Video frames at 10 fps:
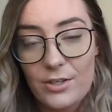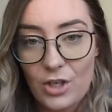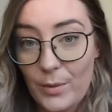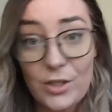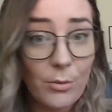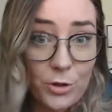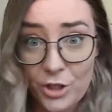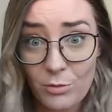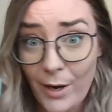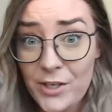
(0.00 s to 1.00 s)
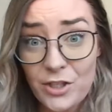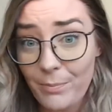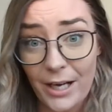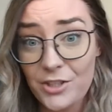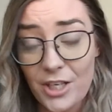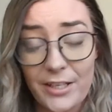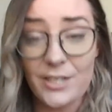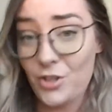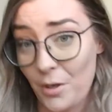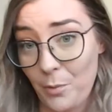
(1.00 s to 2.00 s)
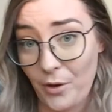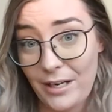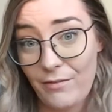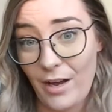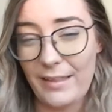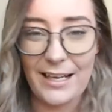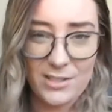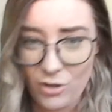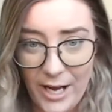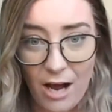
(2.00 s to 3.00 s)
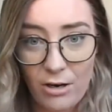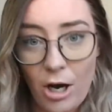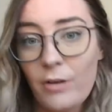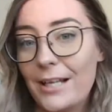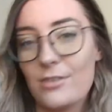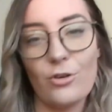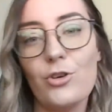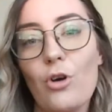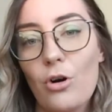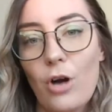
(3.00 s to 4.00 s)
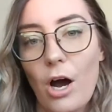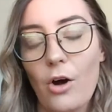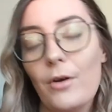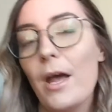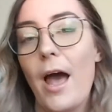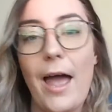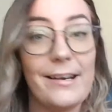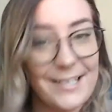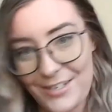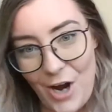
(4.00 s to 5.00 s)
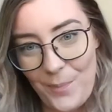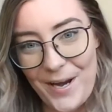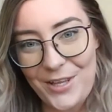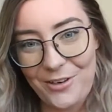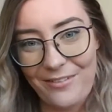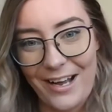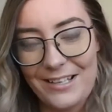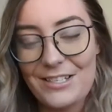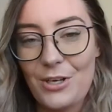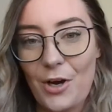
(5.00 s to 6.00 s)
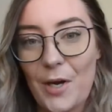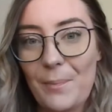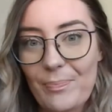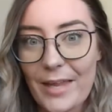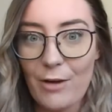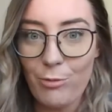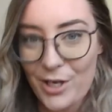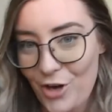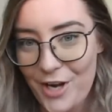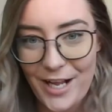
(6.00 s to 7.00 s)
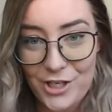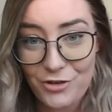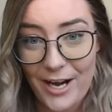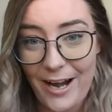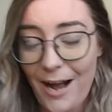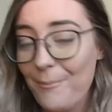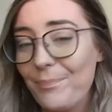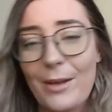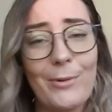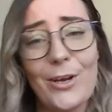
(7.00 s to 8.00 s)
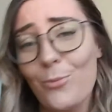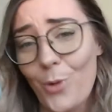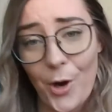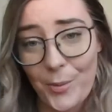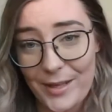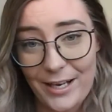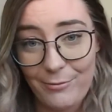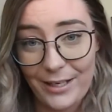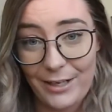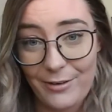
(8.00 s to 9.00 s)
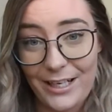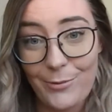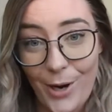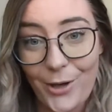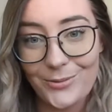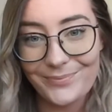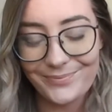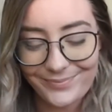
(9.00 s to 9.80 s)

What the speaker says: So we don't want you to waste your budget. There's no point of it. That's not our goal, that's not your goal, and it doesn't help either of us. So if we know that straight up, we can work with it really, really well.